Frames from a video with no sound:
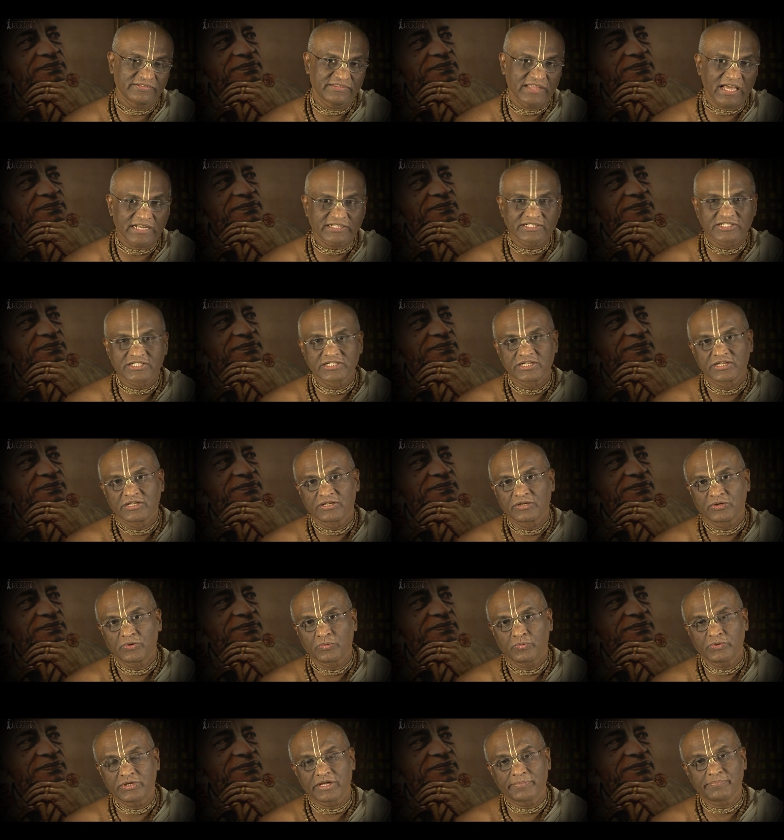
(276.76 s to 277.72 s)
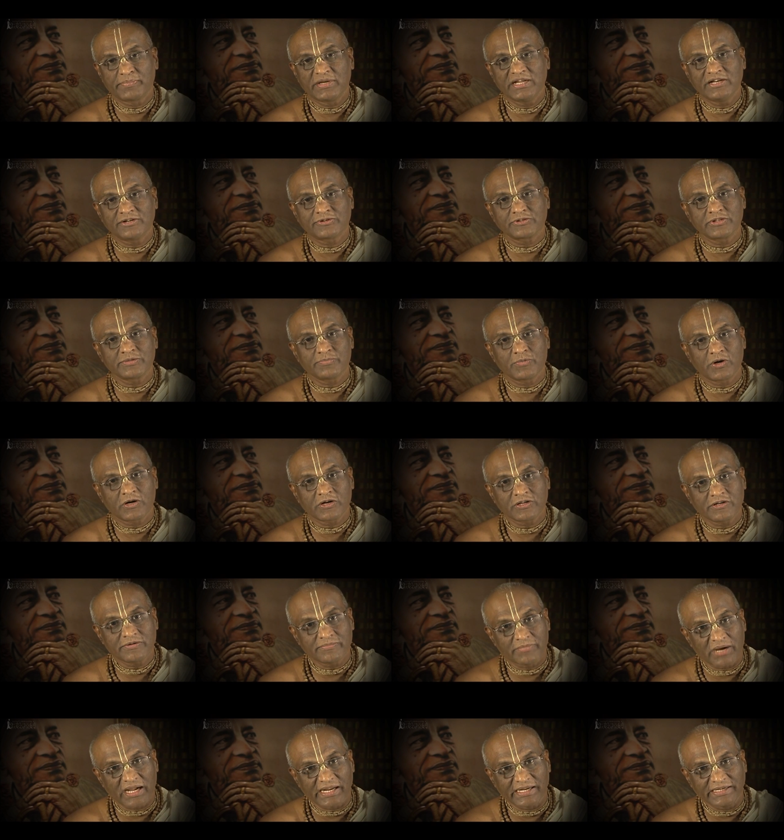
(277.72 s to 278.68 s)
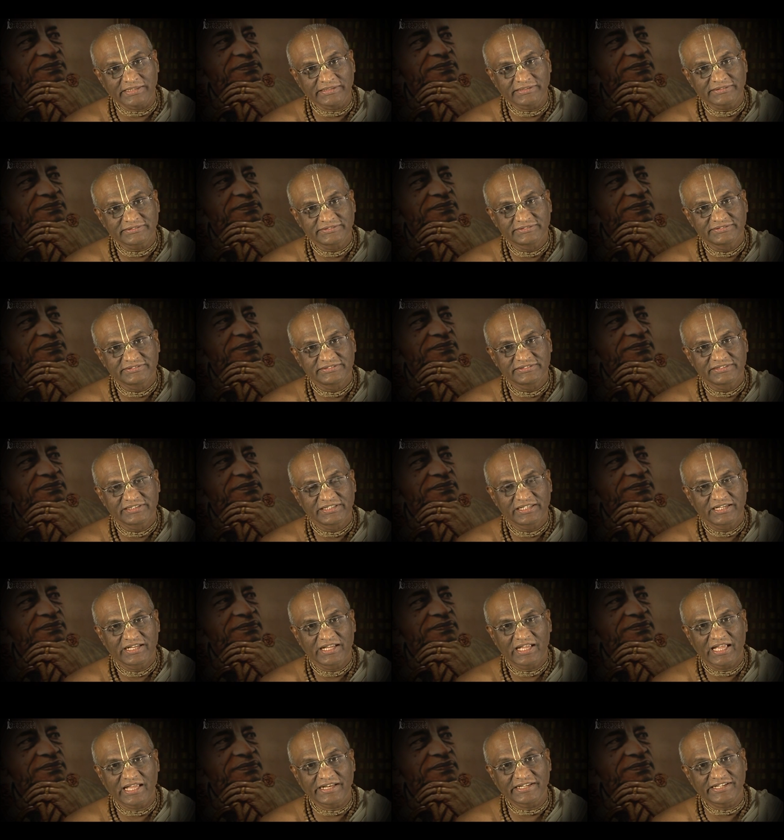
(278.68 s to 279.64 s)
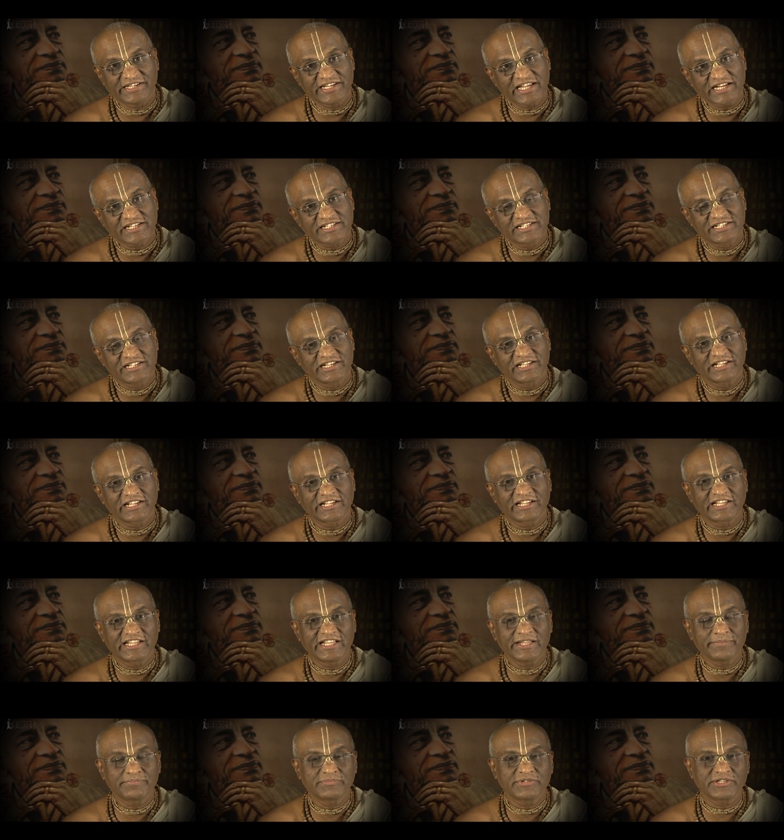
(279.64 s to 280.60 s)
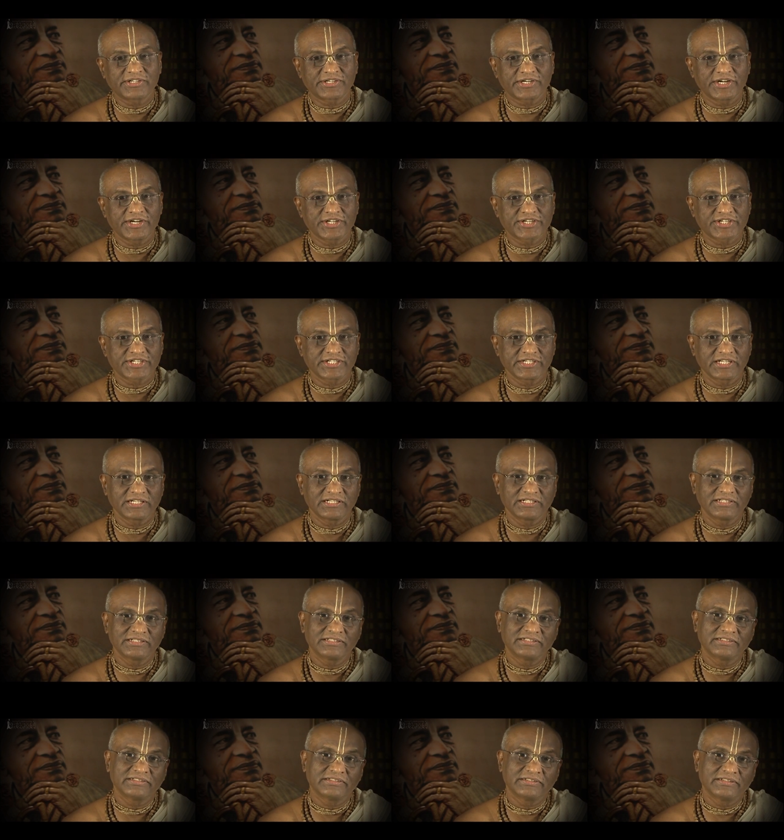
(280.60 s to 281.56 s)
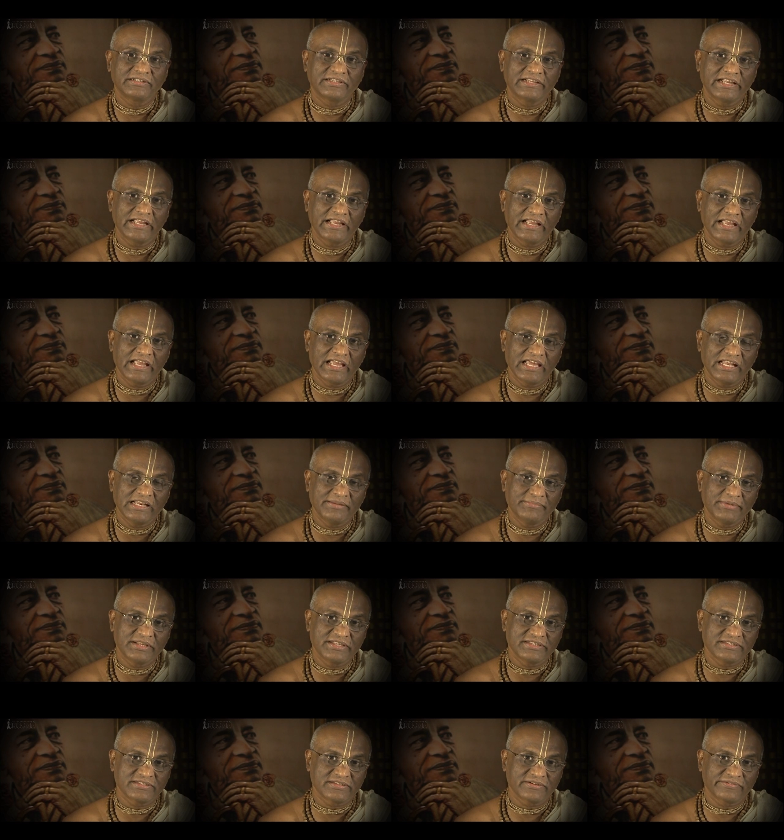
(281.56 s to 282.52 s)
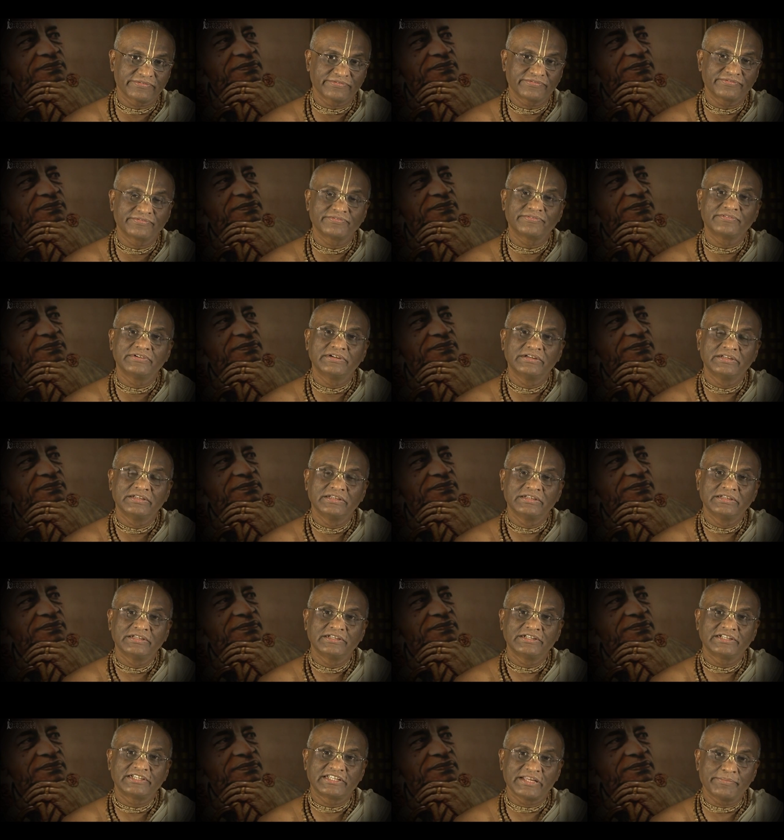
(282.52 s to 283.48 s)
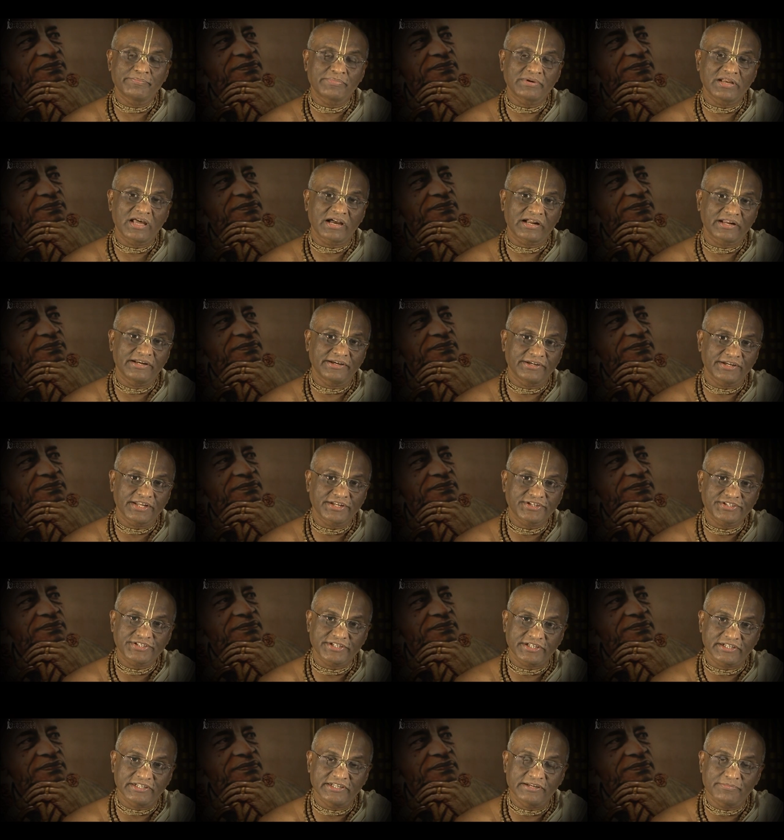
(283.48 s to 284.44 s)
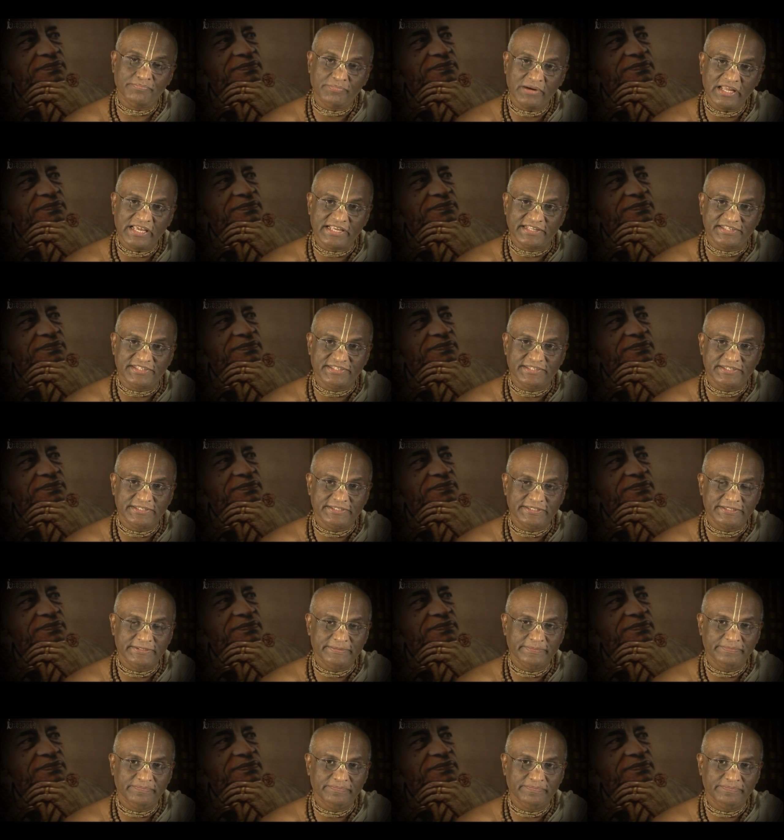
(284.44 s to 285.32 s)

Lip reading: that would appeal to the modern mind and yet keep the traditional elements of temple architecture in place.